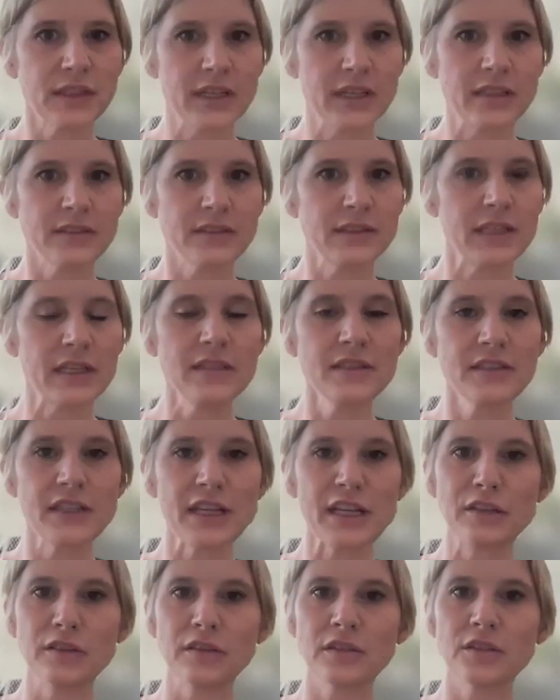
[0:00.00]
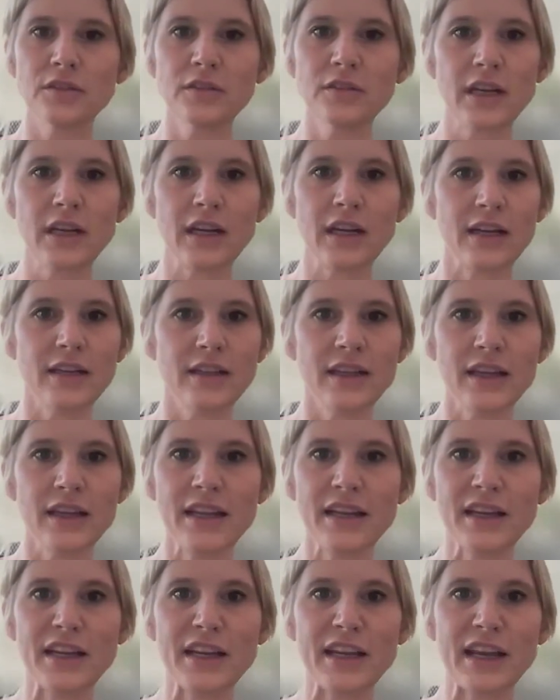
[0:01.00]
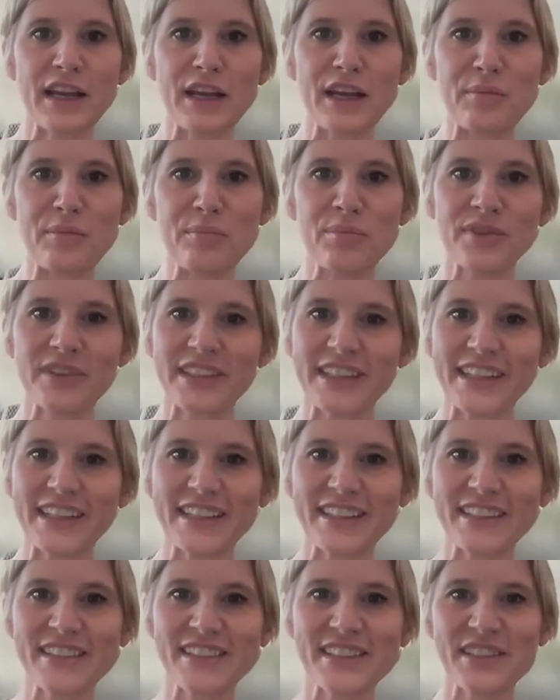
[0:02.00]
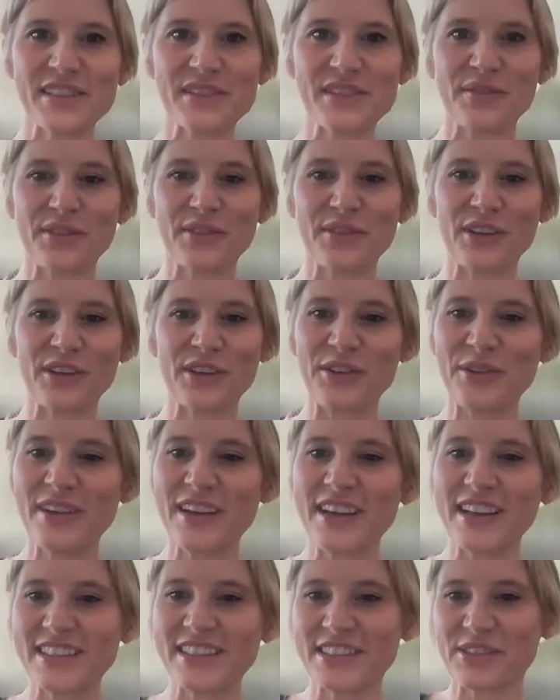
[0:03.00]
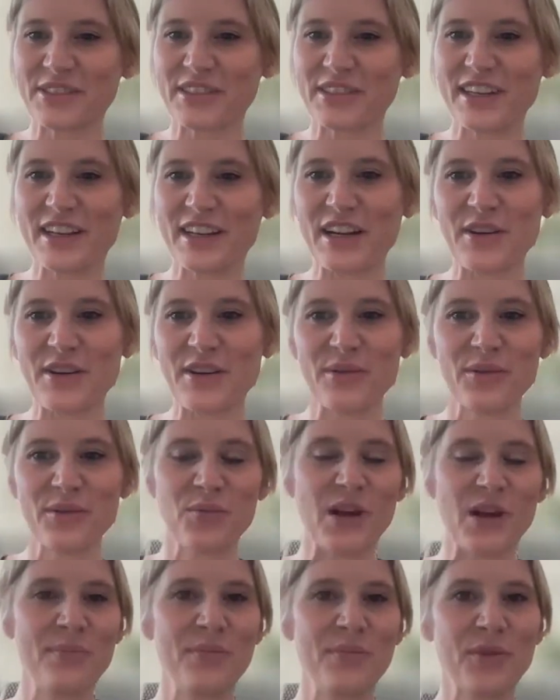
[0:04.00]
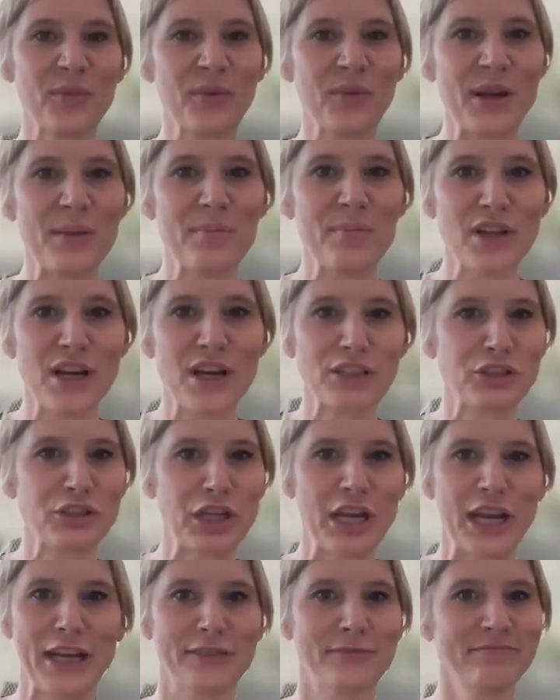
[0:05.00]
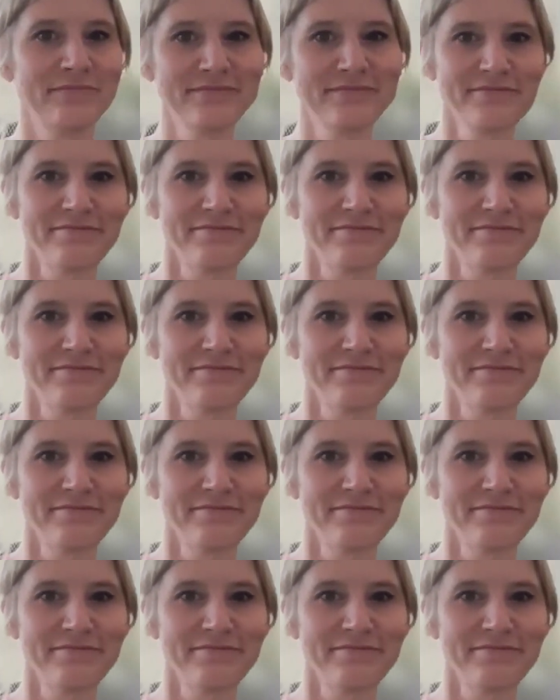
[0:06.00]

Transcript: a lot of sense. And Luca, any plans for you guys right now with Web3 and blockchain?